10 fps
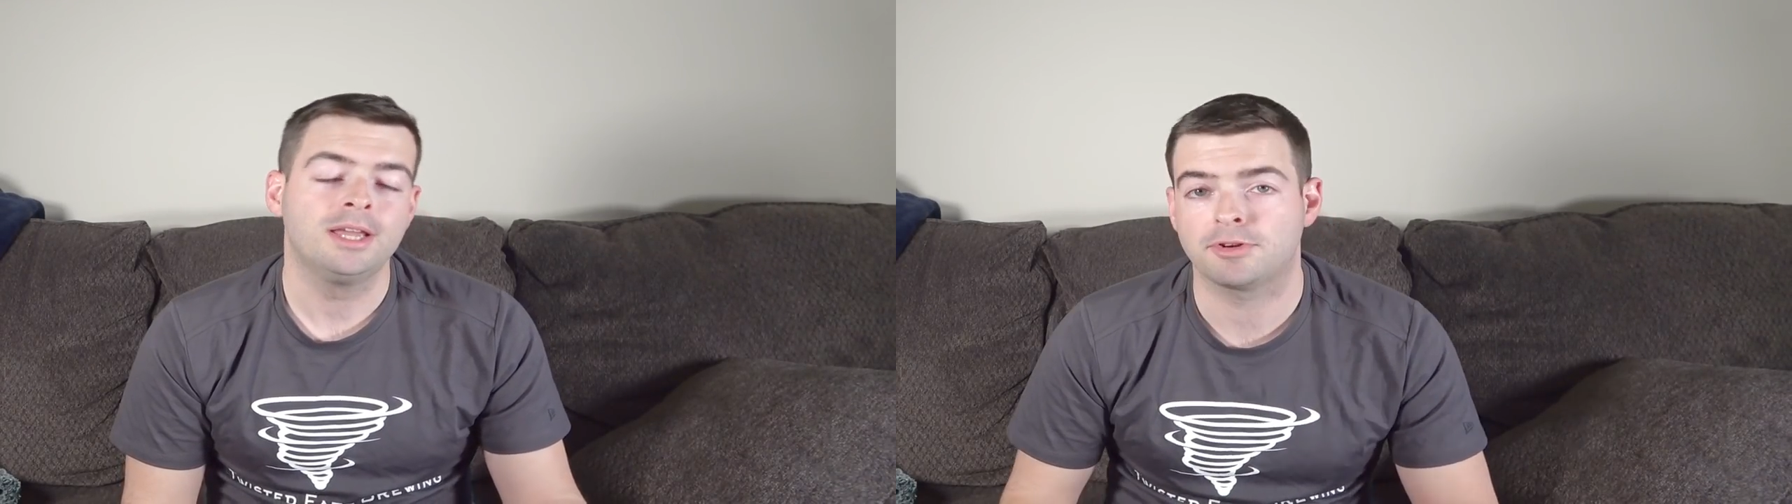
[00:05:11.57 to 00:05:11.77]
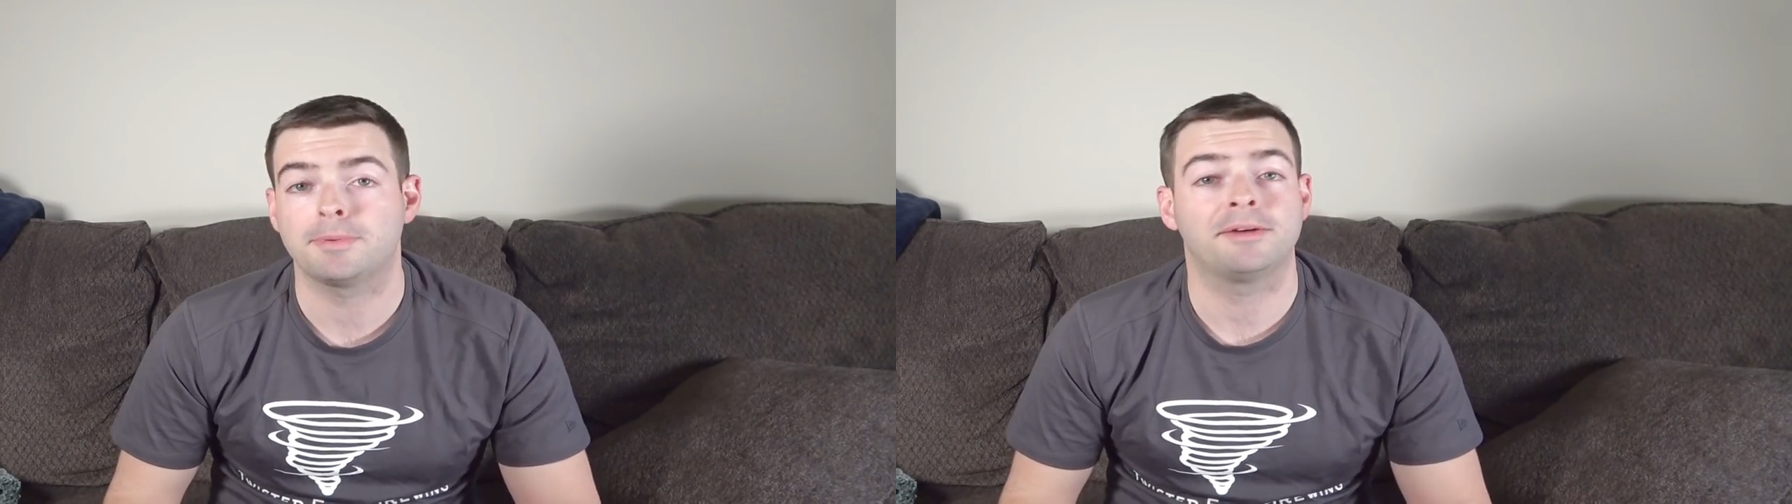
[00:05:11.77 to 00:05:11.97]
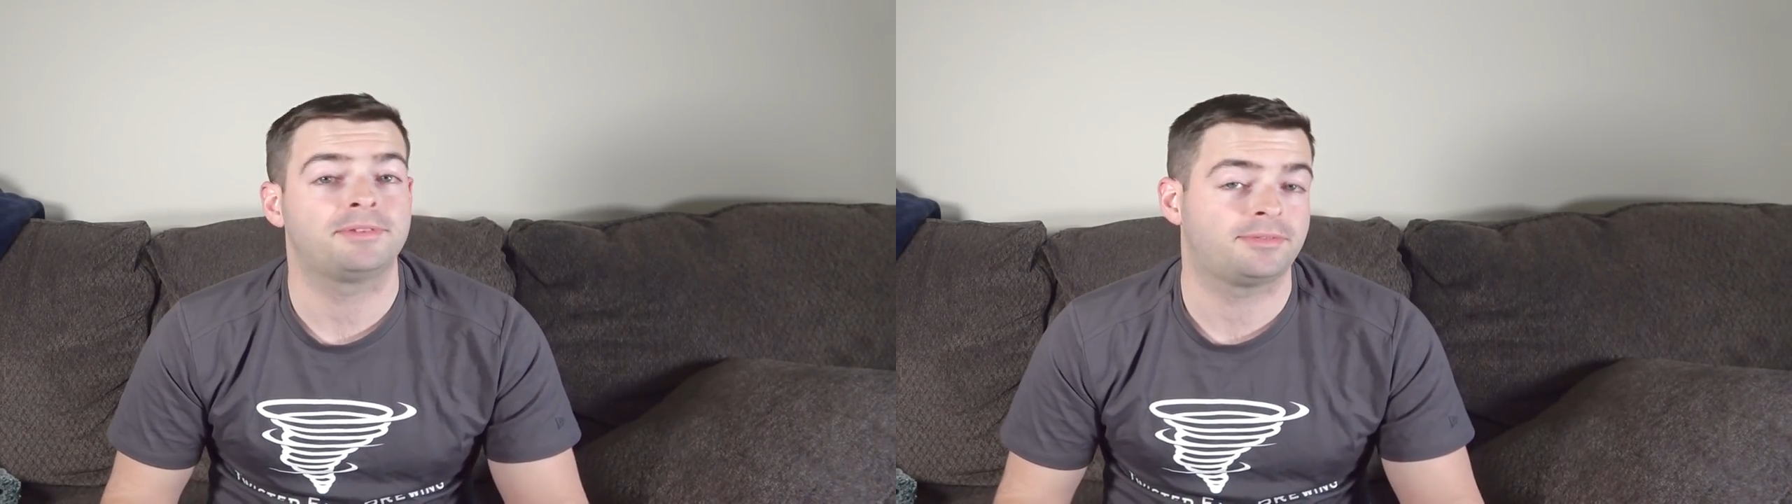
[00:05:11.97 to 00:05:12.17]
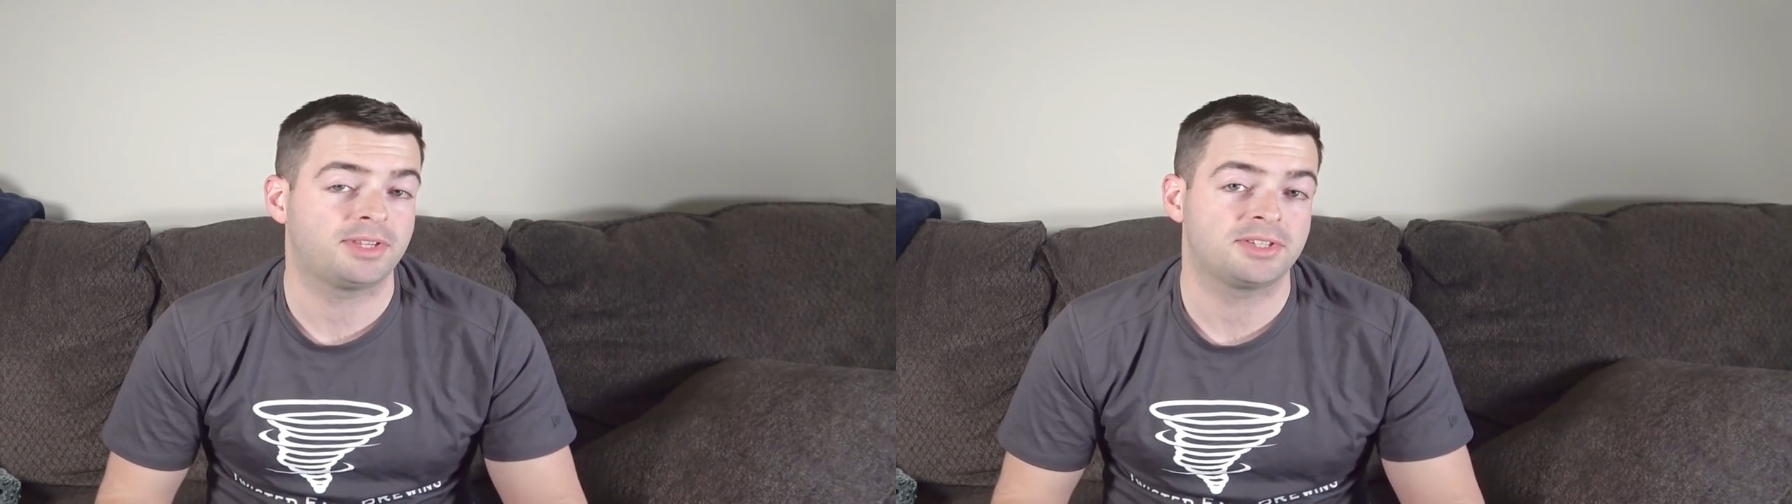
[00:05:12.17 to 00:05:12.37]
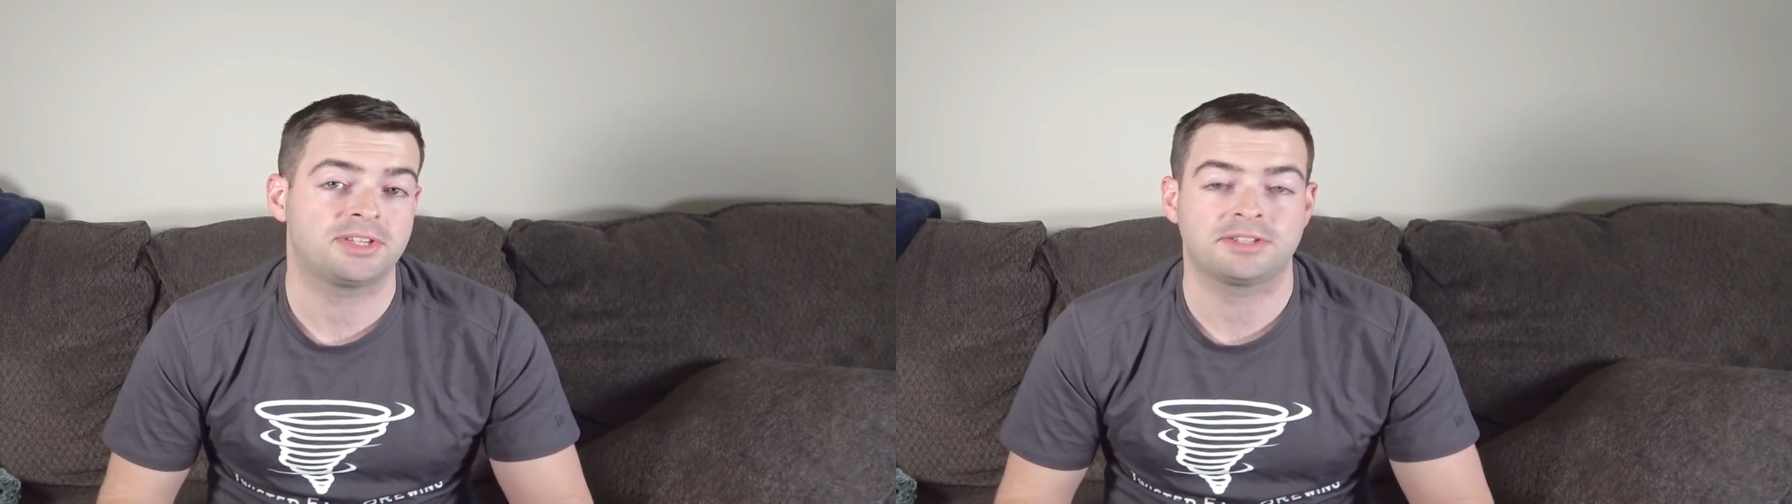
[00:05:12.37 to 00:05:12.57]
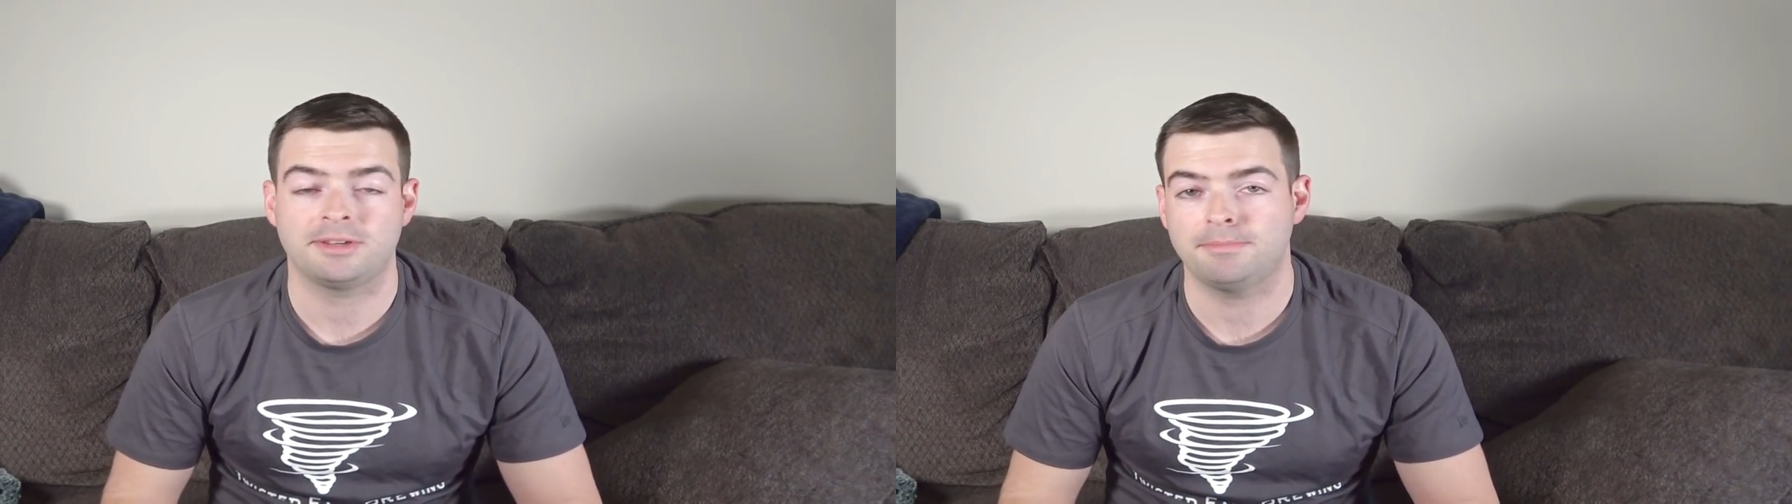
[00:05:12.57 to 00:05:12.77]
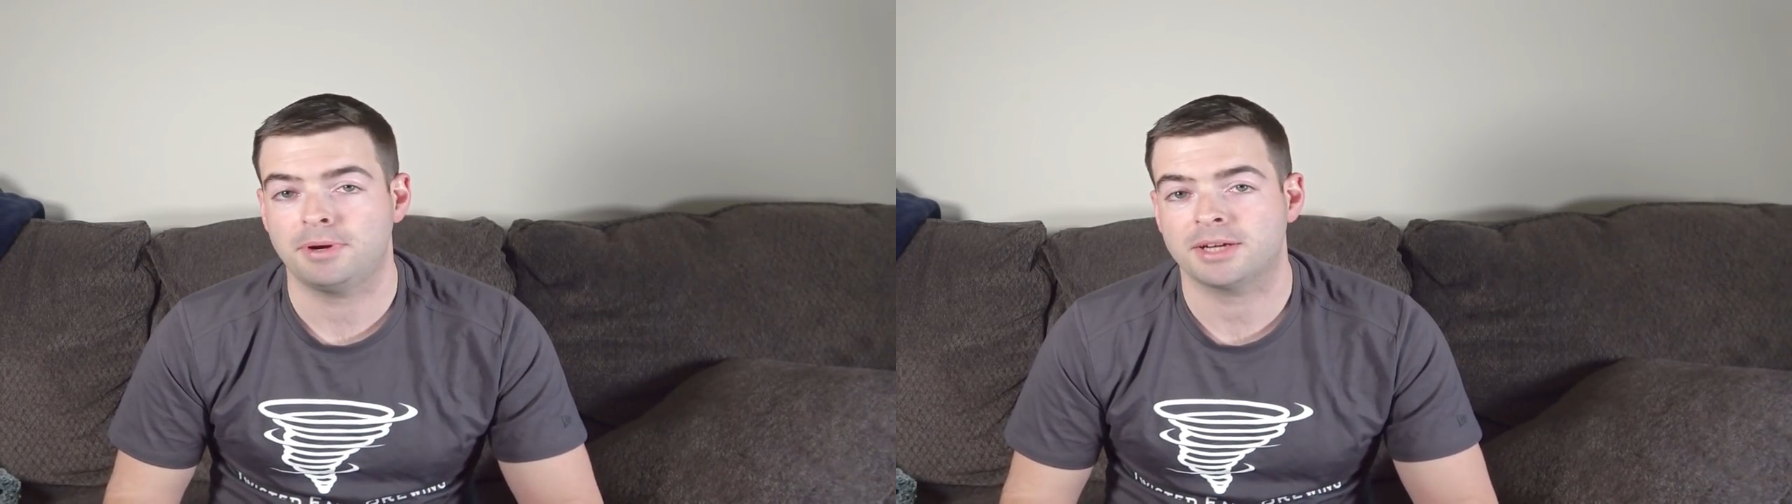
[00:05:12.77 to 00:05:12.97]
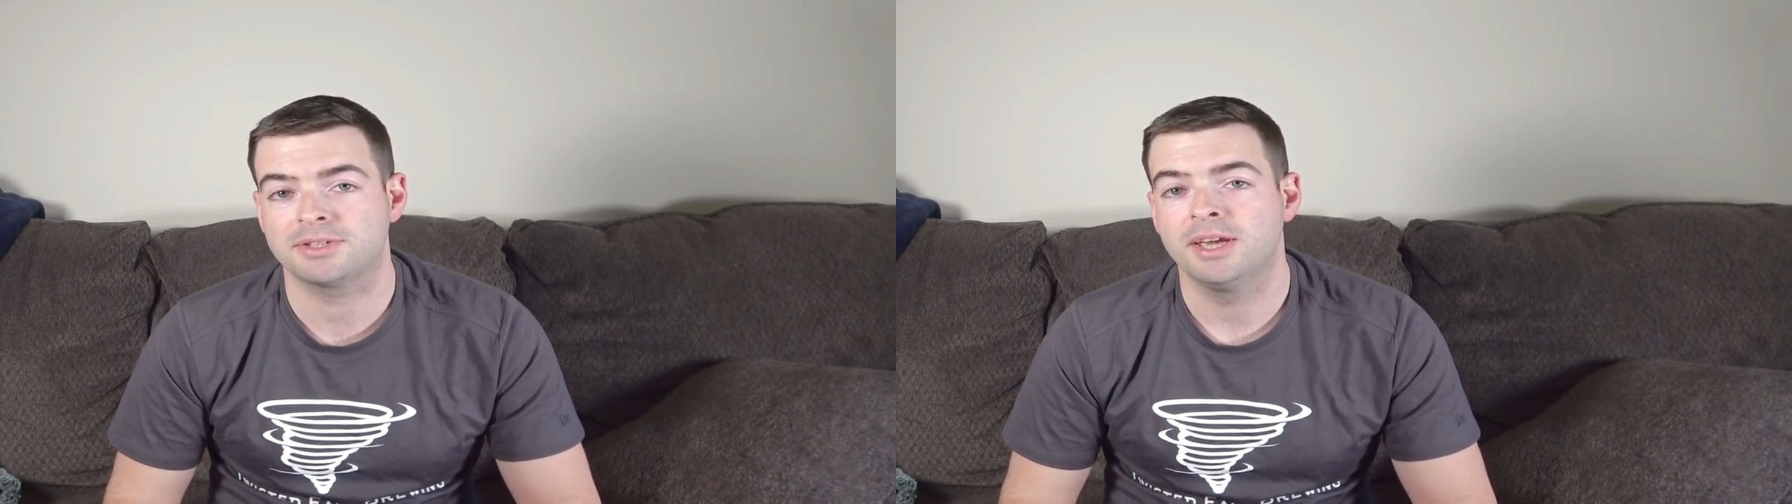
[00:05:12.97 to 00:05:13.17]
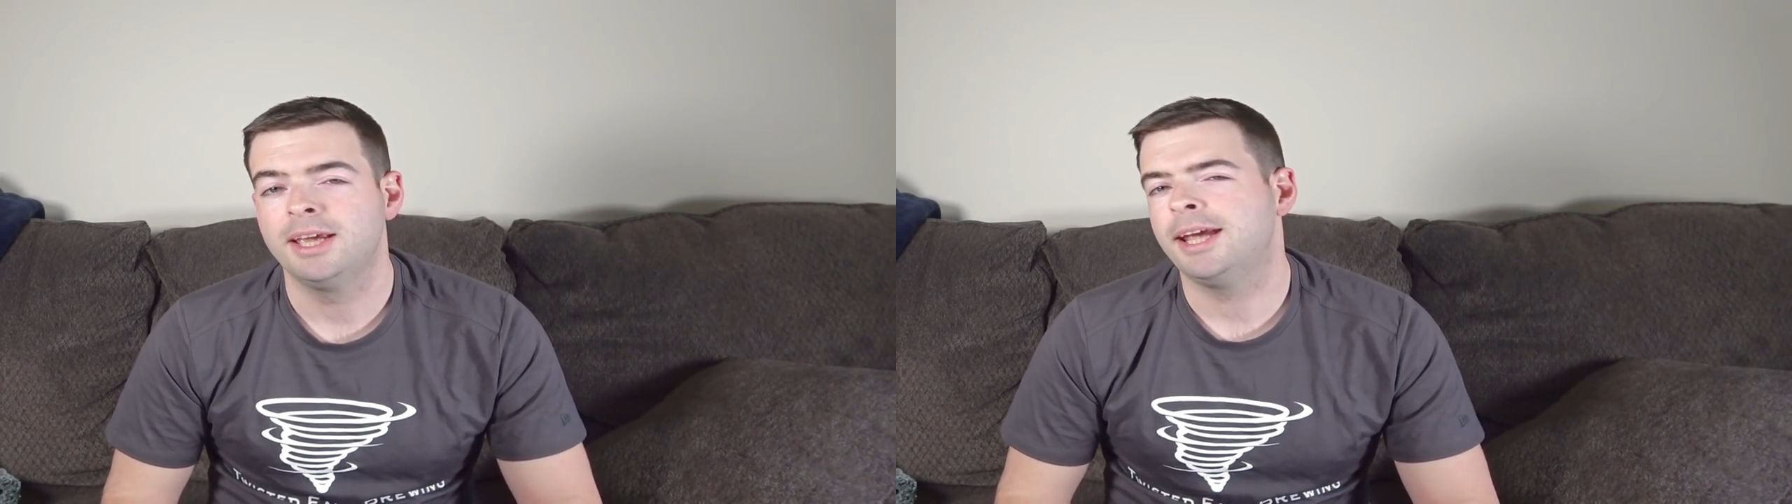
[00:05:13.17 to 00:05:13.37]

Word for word: for about 50 to 60 bucks,